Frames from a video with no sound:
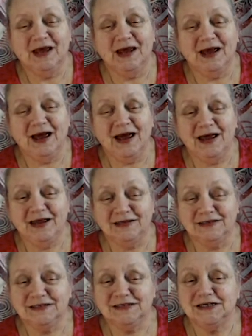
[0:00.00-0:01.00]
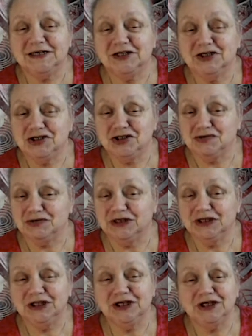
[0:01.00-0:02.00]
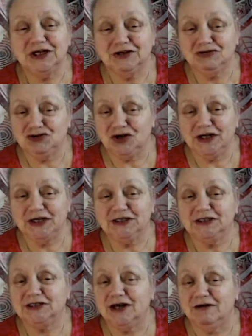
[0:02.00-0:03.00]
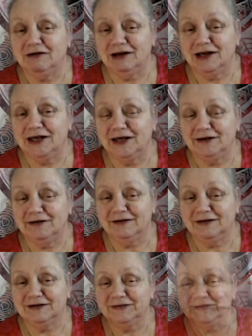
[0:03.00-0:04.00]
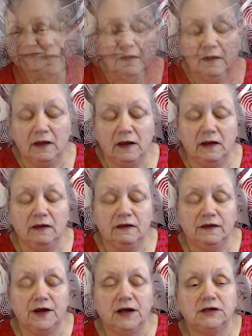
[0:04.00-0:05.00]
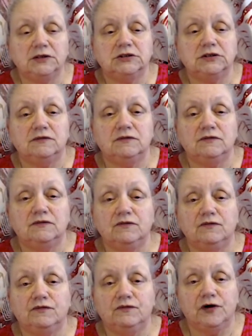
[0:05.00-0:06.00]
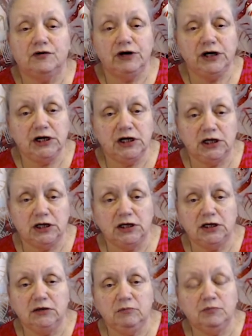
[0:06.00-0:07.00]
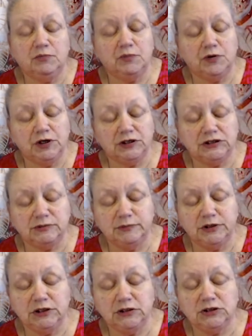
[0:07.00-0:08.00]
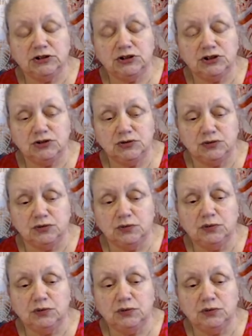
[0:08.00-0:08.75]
and ensuring that drains are clear. And that very neatly brings me to